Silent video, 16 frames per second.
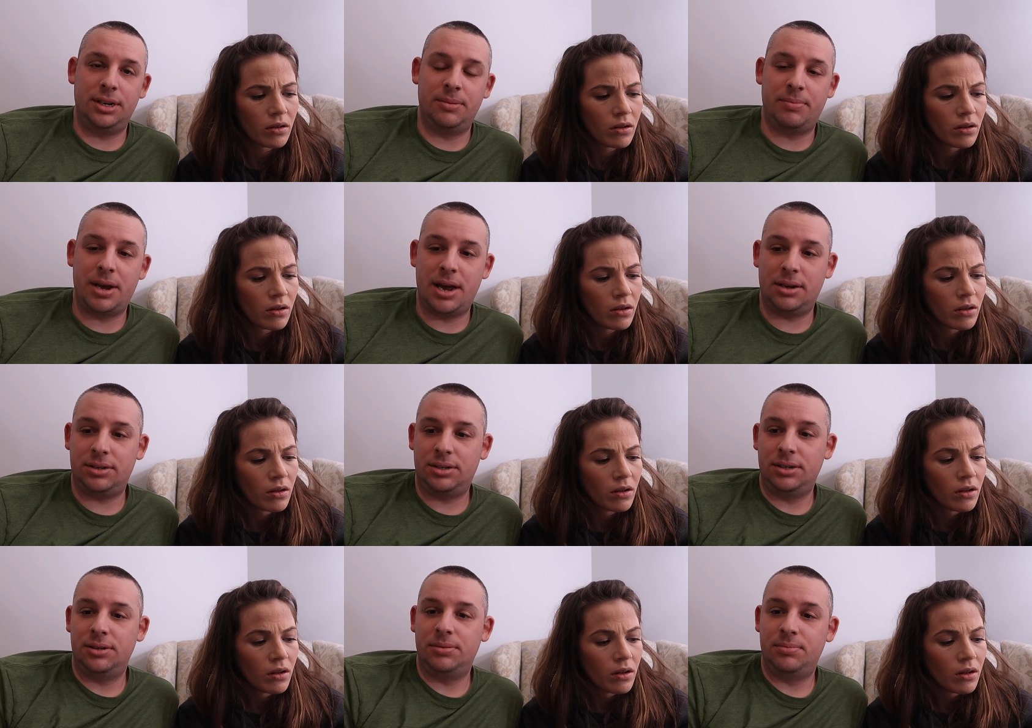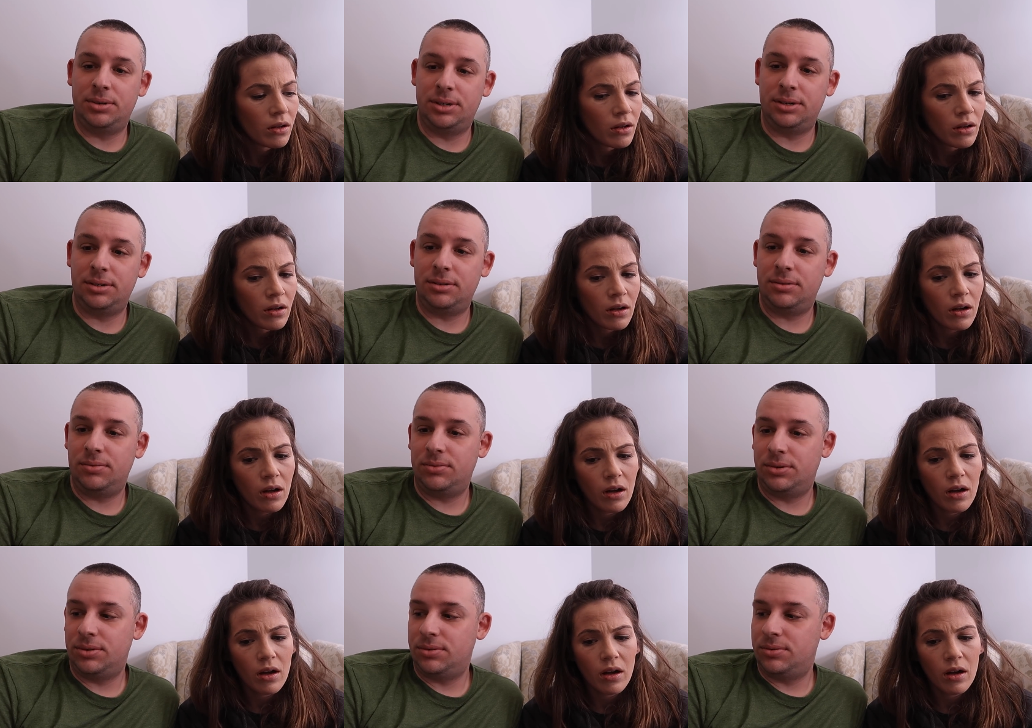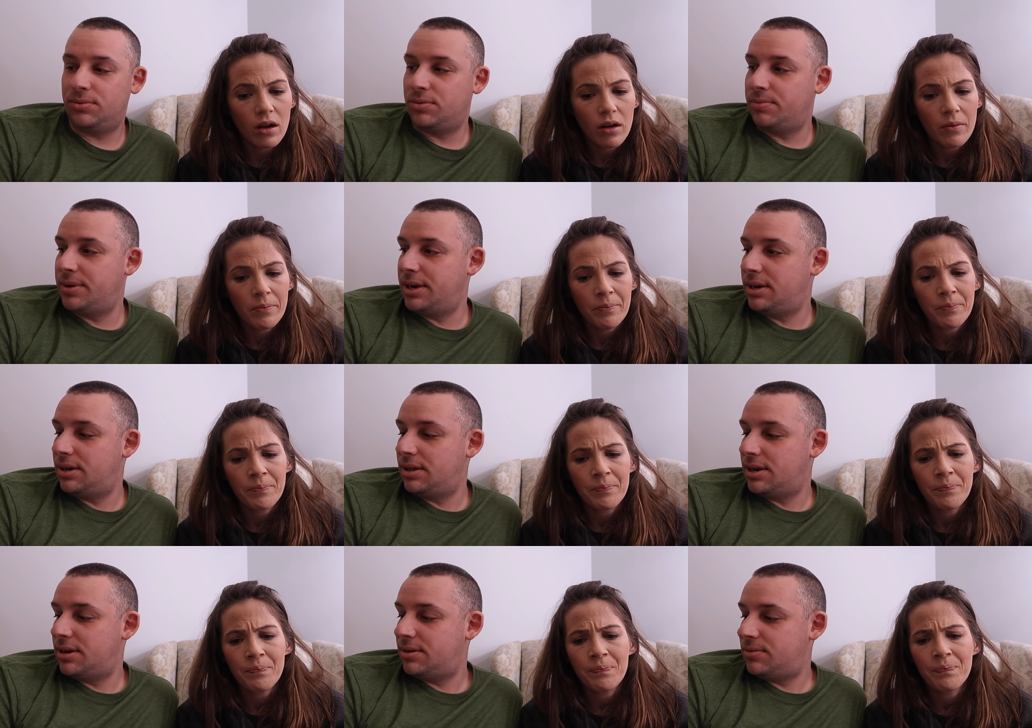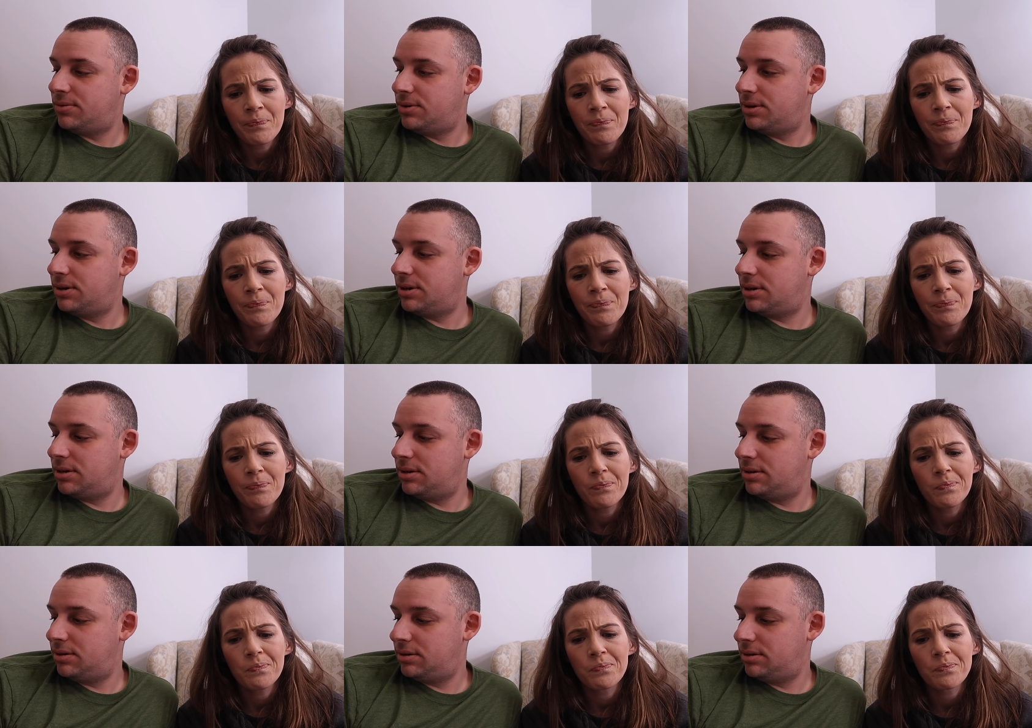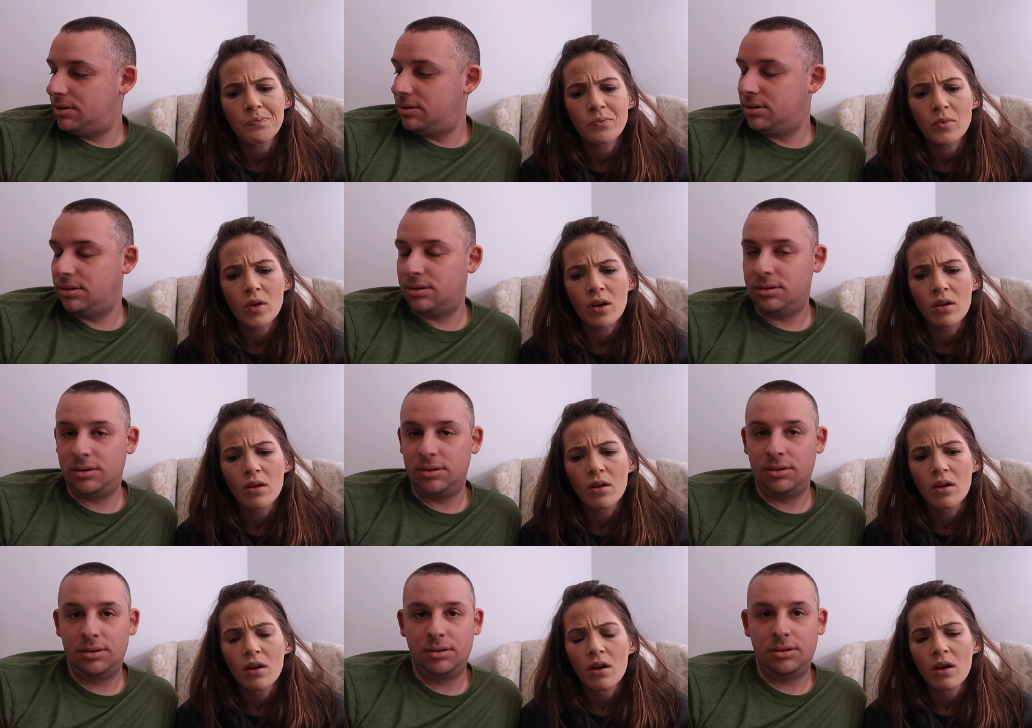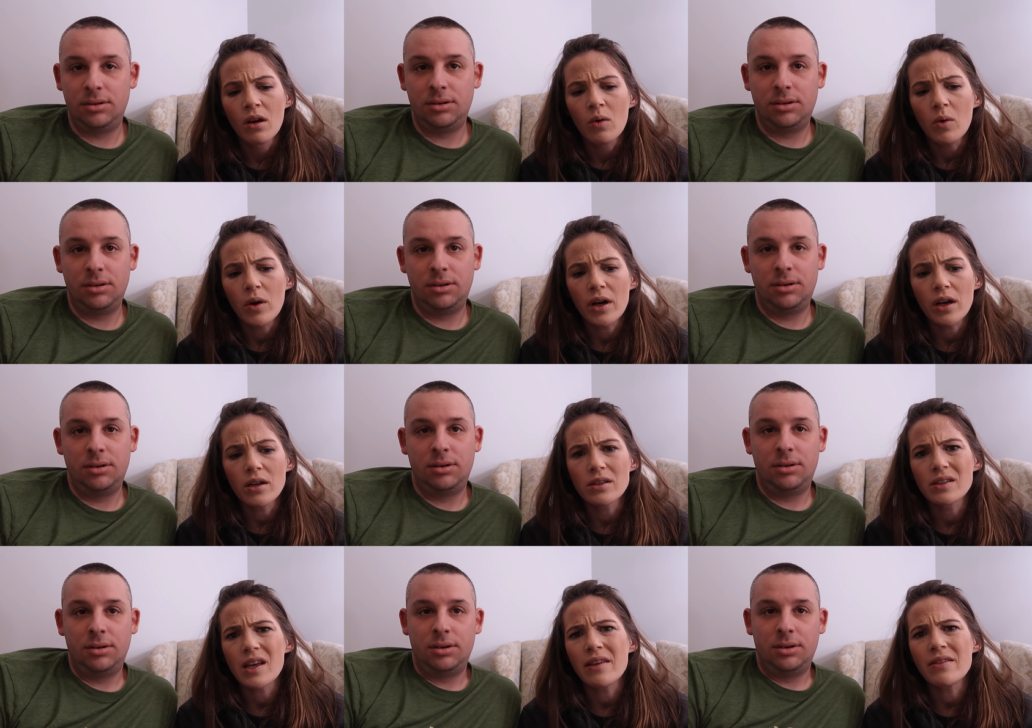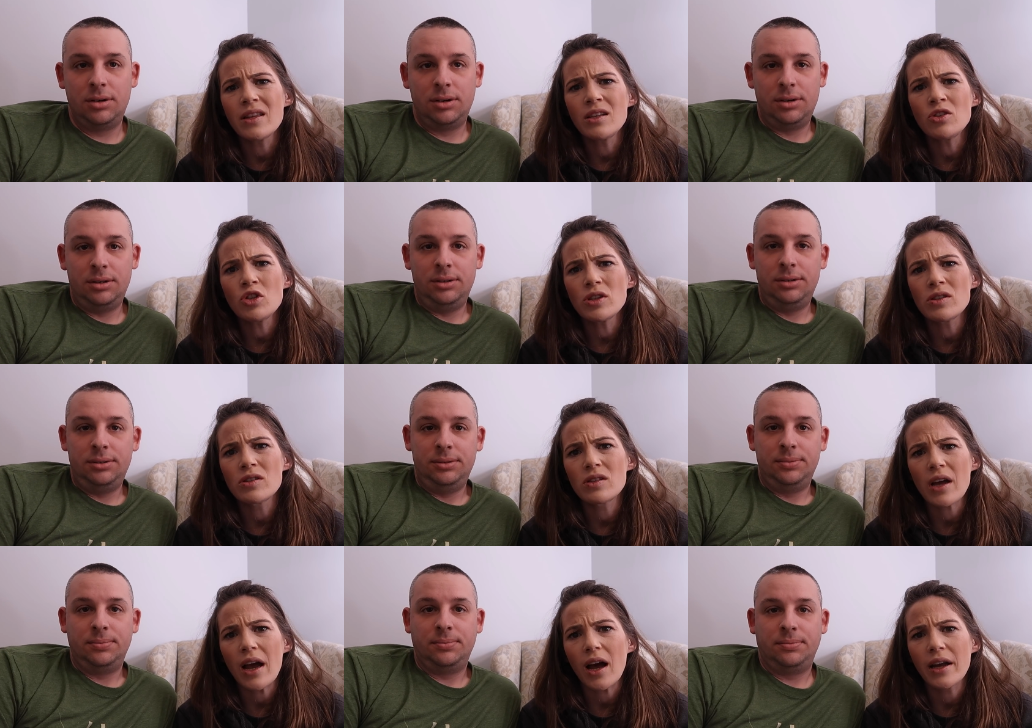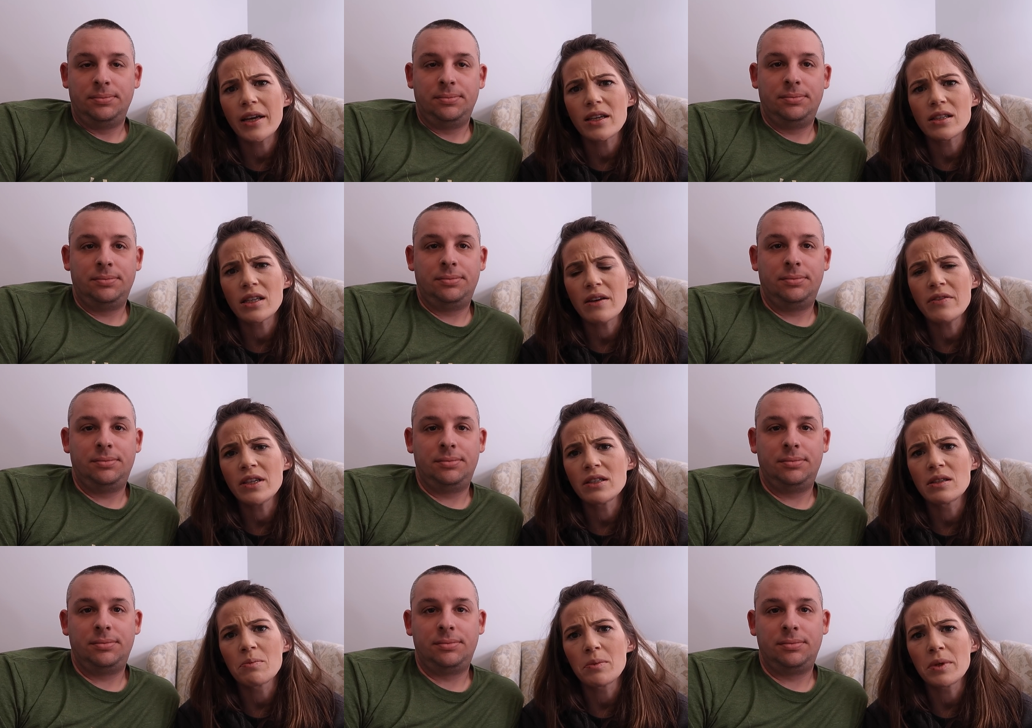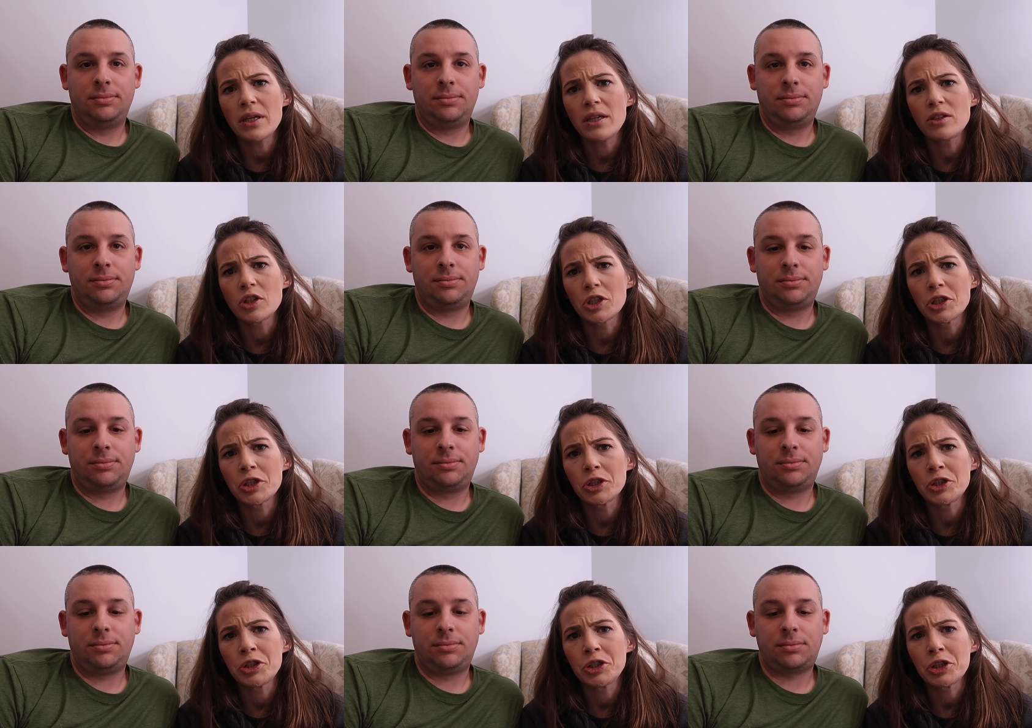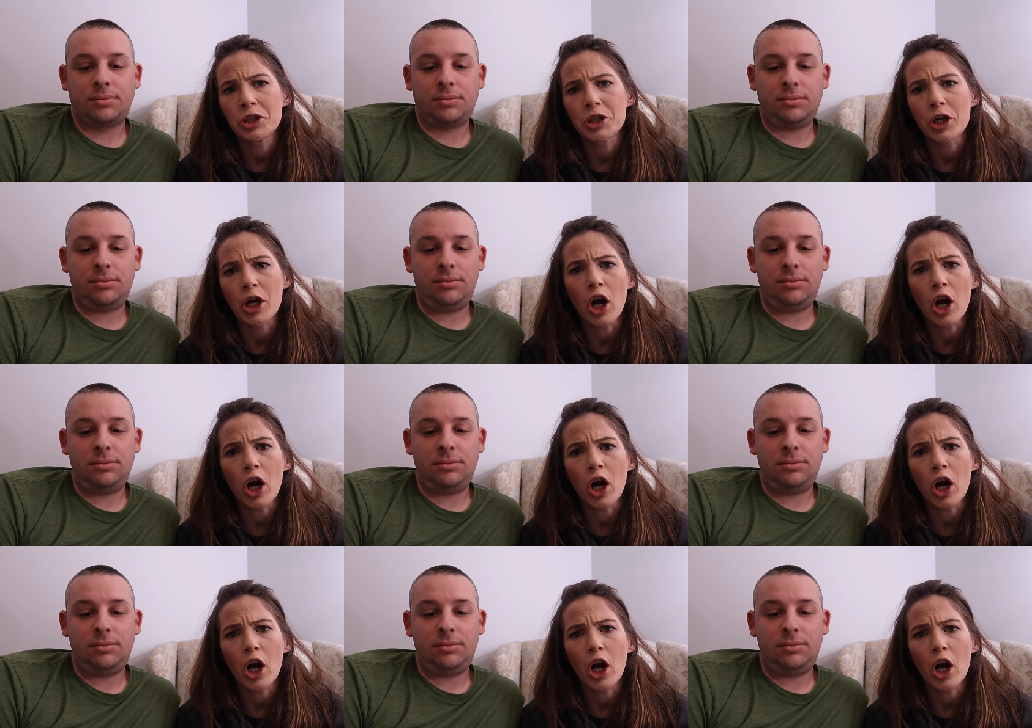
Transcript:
Speaker 1: to get back to you, but
Speaker 2: we're, um, we're making that work. What else? And then just I guess having somebody turn your